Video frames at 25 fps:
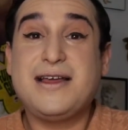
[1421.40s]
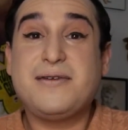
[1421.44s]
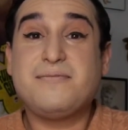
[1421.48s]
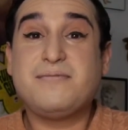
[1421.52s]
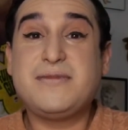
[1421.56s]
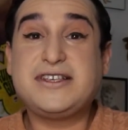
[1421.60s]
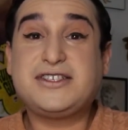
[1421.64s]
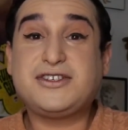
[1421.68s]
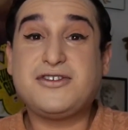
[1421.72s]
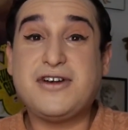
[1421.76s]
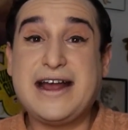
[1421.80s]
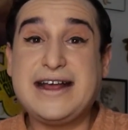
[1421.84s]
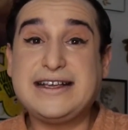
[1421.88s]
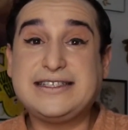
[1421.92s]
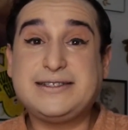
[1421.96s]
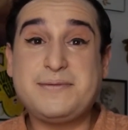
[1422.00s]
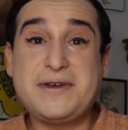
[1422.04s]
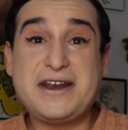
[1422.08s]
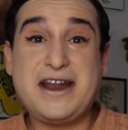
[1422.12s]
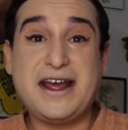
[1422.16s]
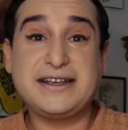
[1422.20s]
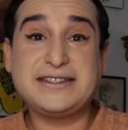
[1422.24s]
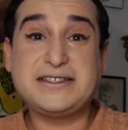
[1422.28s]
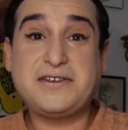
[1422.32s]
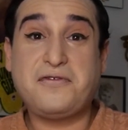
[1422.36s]
Mr.
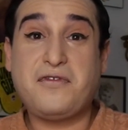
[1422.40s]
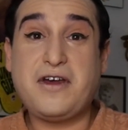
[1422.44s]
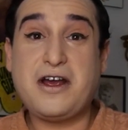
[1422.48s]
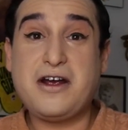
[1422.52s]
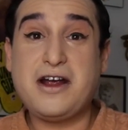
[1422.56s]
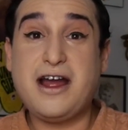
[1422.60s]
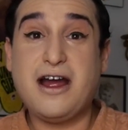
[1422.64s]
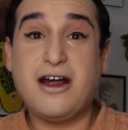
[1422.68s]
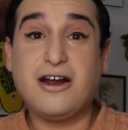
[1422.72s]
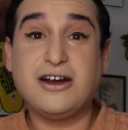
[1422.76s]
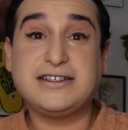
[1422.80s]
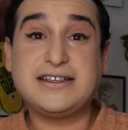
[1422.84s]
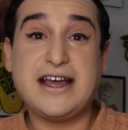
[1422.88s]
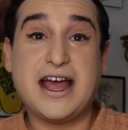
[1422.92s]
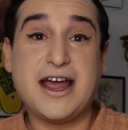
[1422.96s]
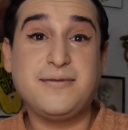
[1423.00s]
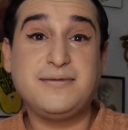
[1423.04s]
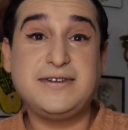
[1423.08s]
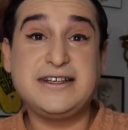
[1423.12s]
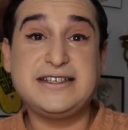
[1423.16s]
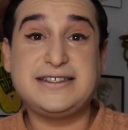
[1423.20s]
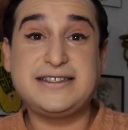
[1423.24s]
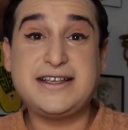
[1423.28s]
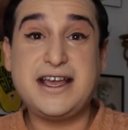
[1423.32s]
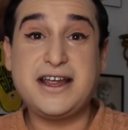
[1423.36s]
Esmond has a very hard time
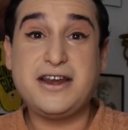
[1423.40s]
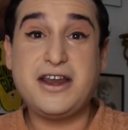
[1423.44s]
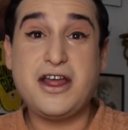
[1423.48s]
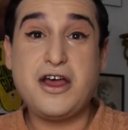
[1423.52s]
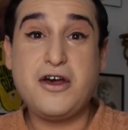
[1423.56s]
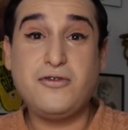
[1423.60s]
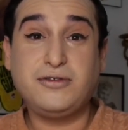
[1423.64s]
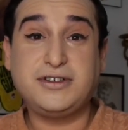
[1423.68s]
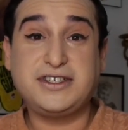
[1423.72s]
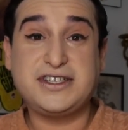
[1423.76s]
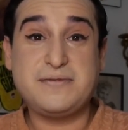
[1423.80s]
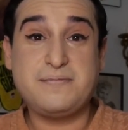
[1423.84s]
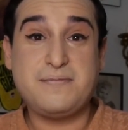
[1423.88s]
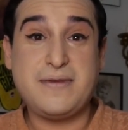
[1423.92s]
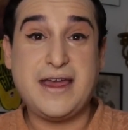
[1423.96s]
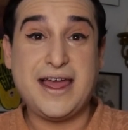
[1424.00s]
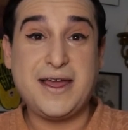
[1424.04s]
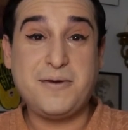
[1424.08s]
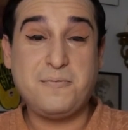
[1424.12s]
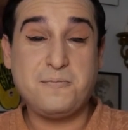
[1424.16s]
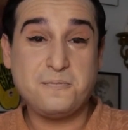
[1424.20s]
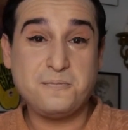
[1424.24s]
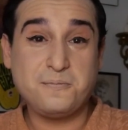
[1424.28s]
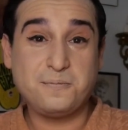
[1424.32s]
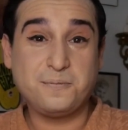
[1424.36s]
to say no to me.